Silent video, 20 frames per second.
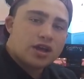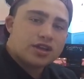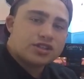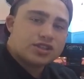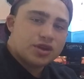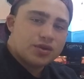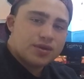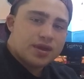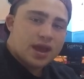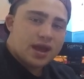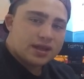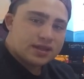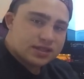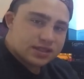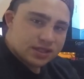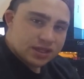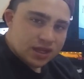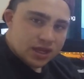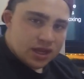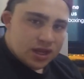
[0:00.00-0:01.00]
So
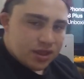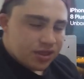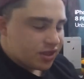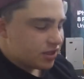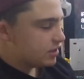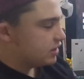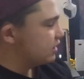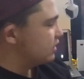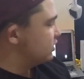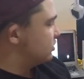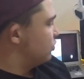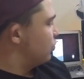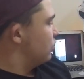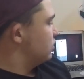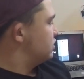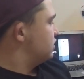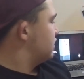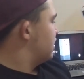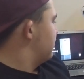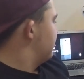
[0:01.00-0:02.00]
yes, this is
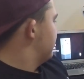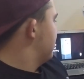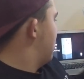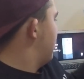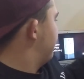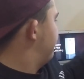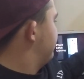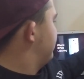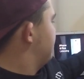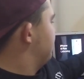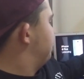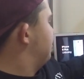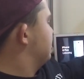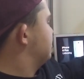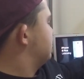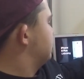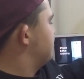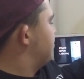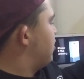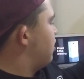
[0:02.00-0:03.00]
once again the iPhone 8
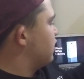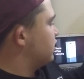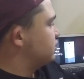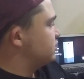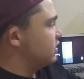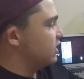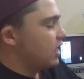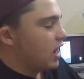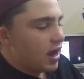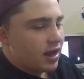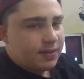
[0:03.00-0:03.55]
Plus unboxing.